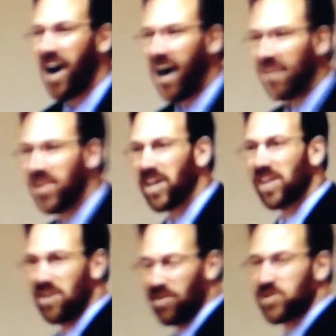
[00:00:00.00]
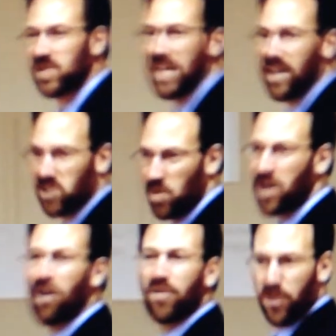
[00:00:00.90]
I think you'll see as we
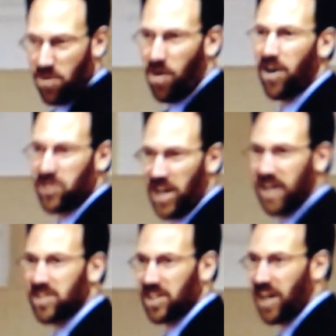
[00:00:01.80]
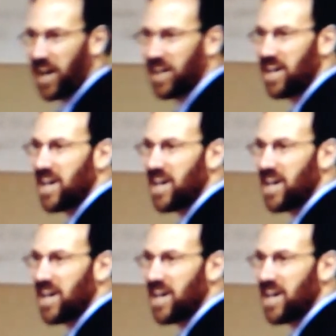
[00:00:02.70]
go through our day today